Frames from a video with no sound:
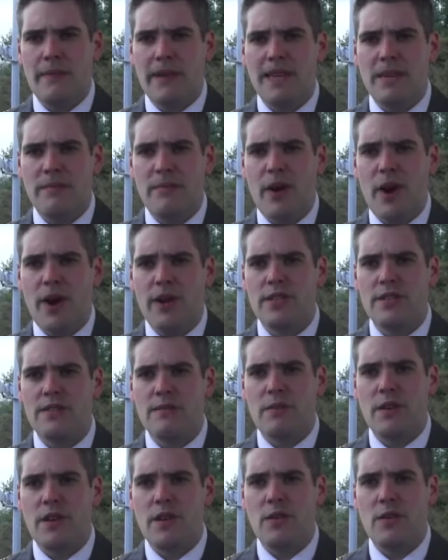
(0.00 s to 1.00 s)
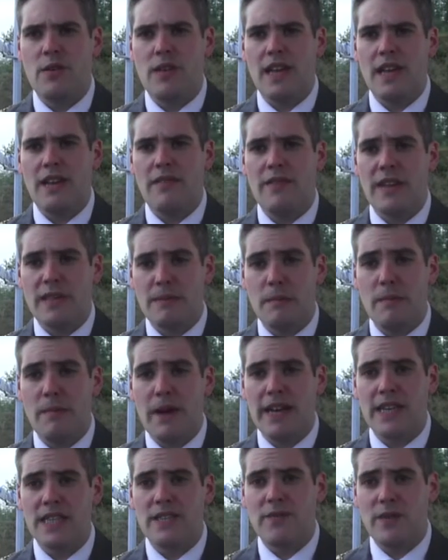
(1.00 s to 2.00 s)
million from our uh, investment
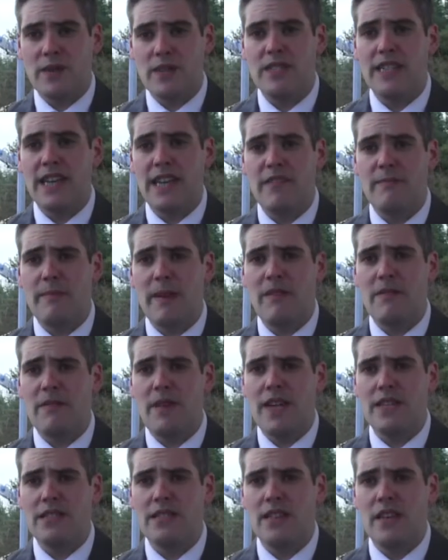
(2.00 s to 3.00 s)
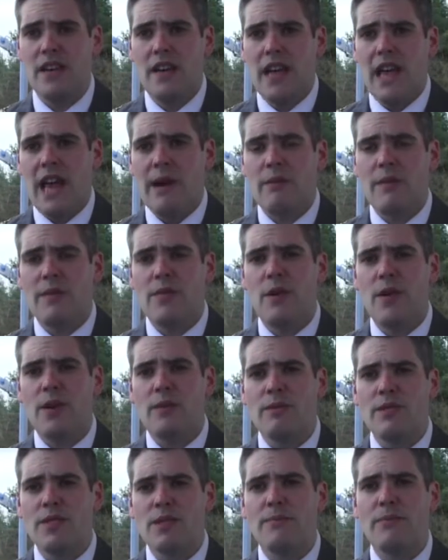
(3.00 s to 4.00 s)
package for the City of Belfast and we thought
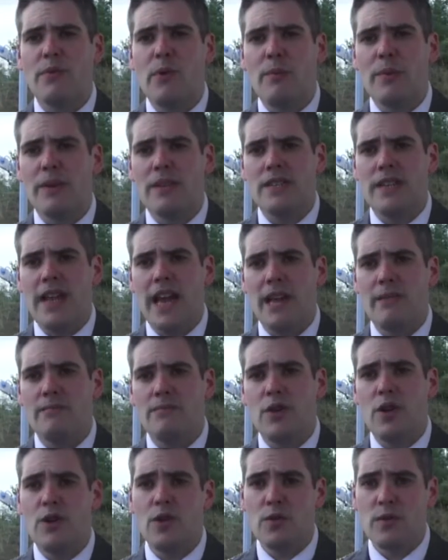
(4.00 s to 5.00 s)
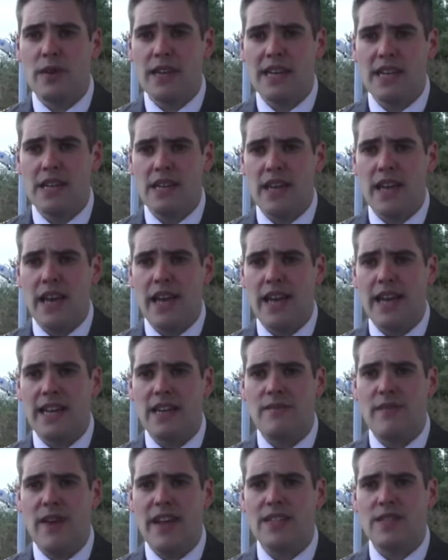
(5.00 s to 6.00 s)
it was an appropriate time not only uh,
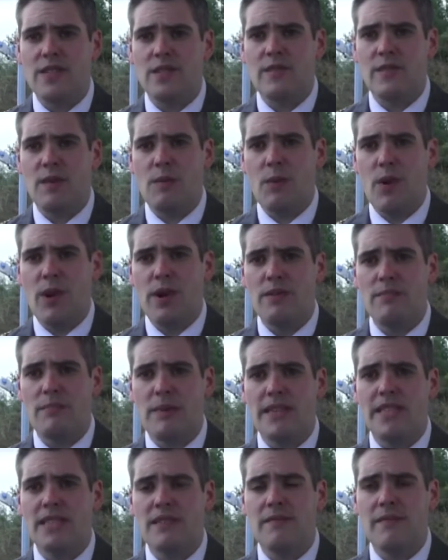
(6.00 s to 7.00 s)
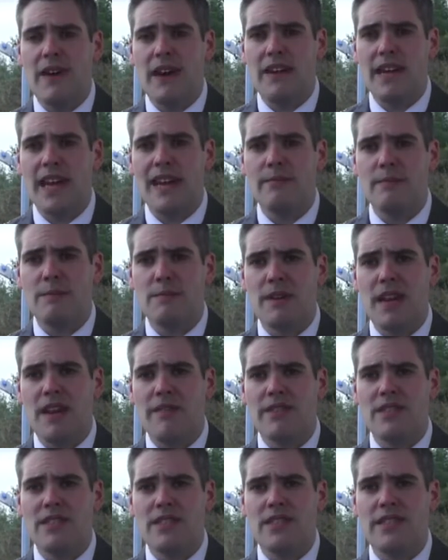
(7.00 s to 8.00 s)
in advance of the World Police and Fire Games but
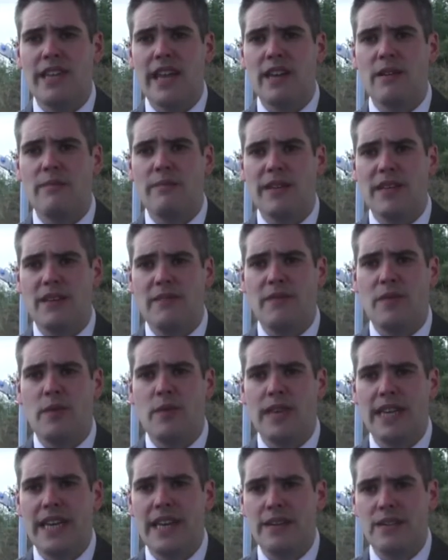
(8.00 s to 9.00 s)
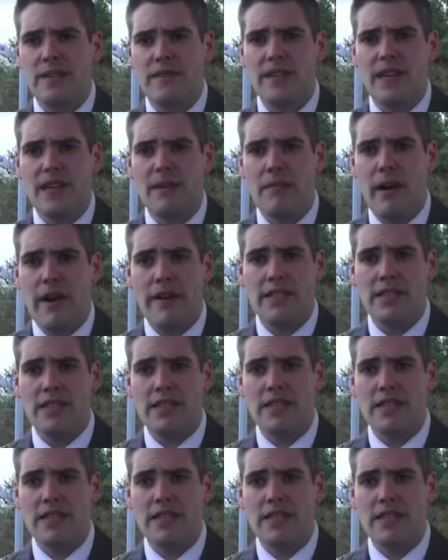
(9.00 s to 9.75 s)
having just celebrated 40 years of Dame Mary's